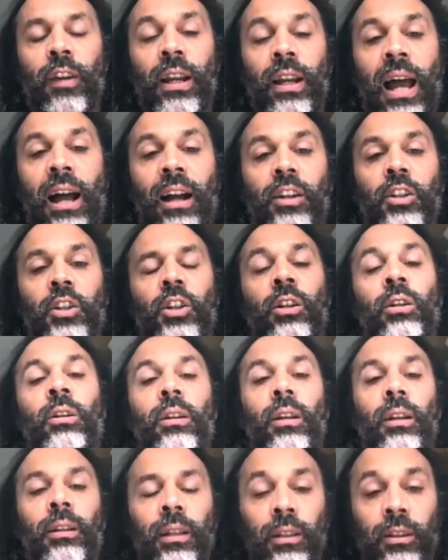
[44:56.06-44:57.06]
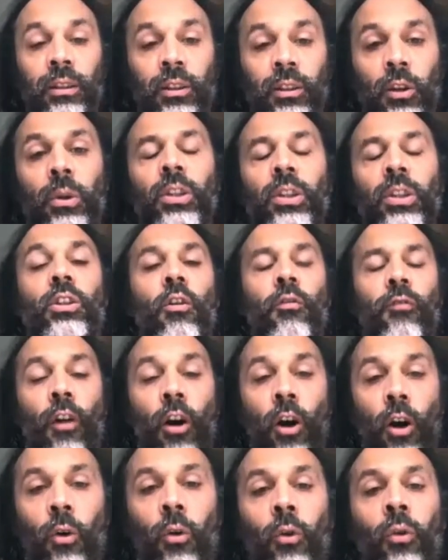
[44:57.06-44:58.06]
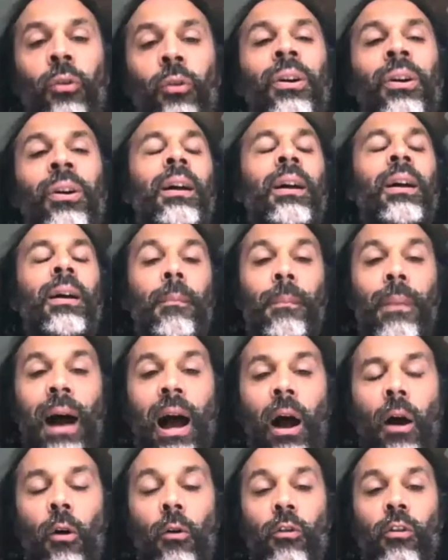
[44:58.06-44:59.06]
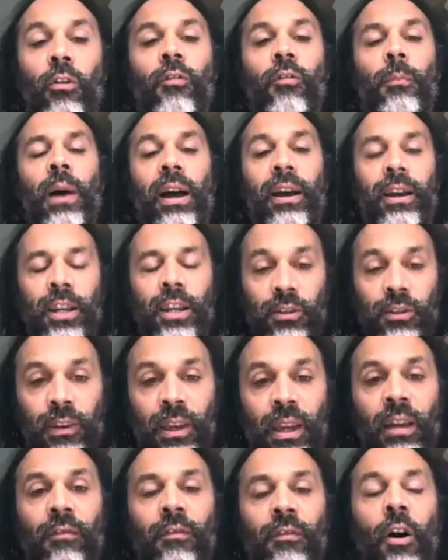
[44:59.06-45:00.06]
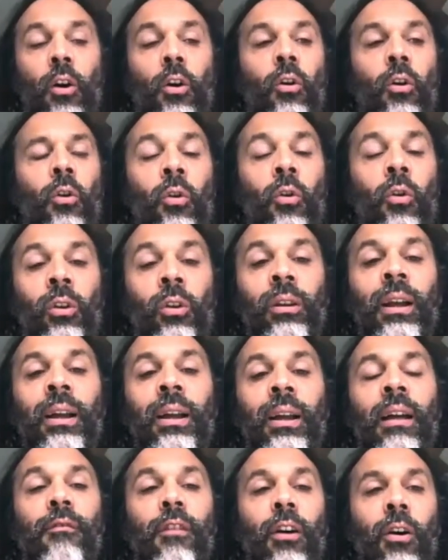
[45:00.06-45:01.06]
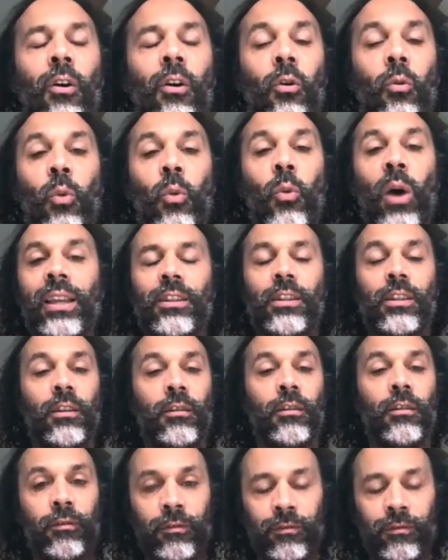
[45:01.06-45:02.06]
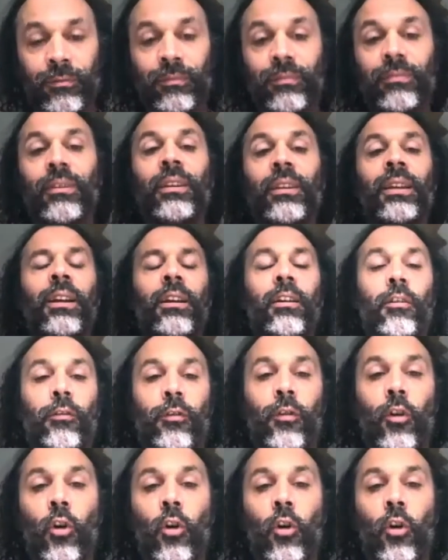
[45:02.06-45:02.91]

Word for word: action, and in doing so the whole power of the biosphere, the whole weight of 4